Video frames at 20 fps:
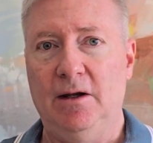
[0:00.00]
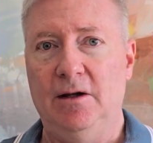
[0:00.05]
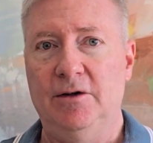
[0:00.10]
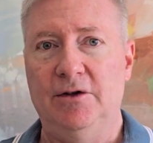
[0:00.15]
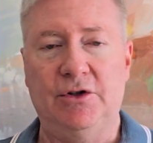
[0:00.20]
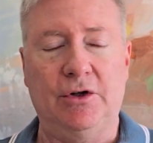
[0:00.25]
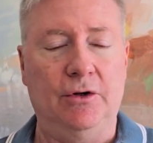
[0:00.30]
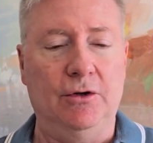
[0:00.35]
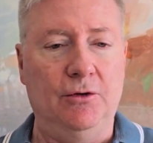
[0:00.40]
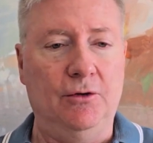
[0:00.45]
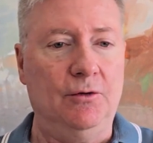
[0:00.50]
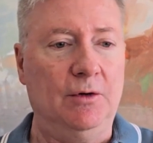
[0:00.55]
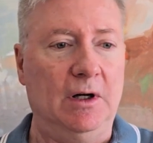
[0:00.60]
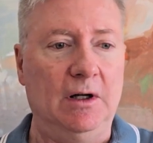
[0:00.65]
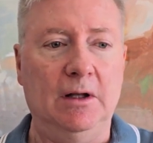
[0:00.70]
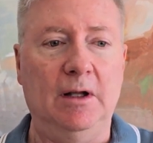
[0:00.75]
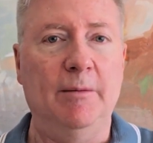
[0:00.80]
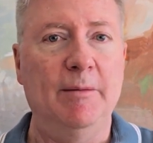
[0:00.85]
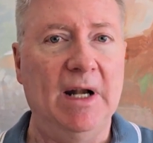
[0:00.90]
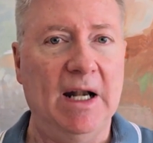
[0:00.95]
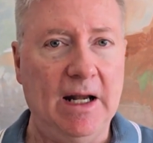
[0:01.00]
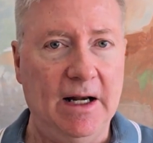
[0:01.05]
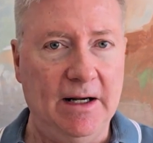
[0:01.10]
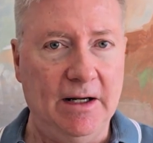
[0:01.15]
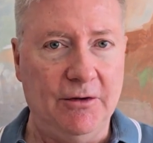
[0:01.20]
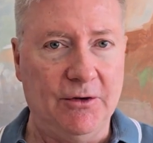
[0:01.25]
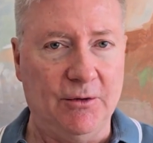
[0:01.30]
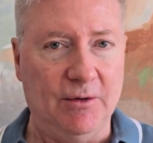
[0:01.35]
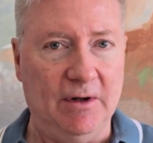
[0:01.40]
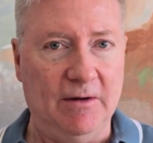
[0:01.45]
So
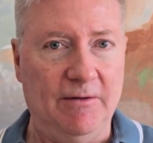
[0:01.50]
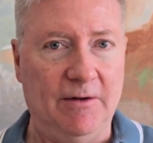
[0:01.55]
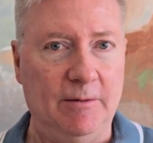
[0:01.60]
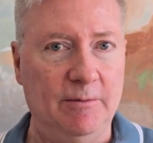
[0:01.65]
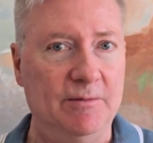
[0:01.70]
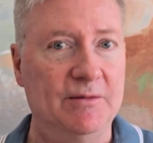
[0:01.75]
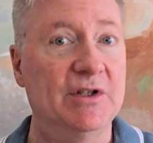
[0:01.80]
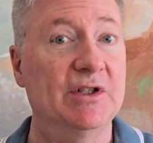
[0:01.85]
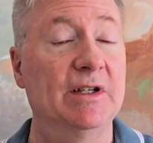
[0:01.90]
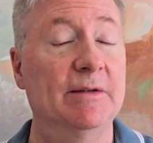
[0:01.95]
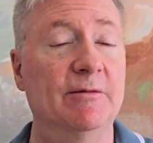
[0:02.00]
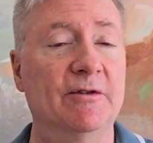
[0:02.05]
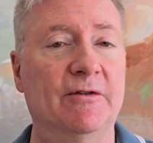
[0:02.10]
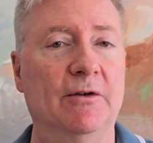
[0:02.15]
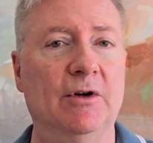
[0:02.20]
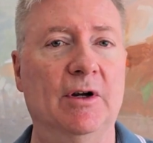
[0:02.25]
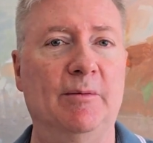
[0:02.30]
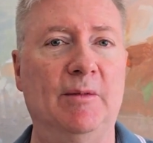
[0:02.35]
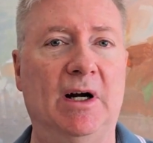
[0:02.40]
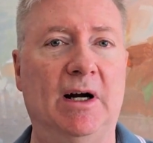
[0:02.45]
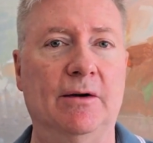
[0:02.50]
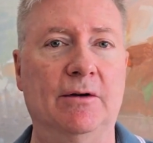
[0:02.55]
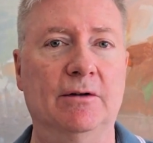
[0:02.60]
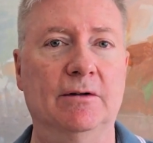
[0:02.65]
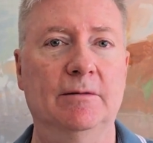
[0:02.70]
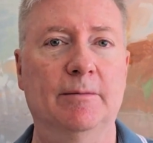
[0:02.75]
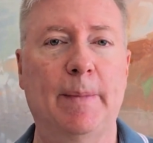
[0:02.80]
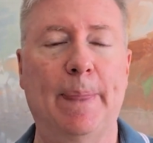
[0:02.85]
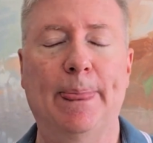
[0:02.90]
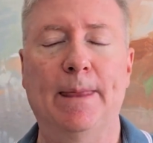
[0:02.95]
eliminating 3 of them seems very minor,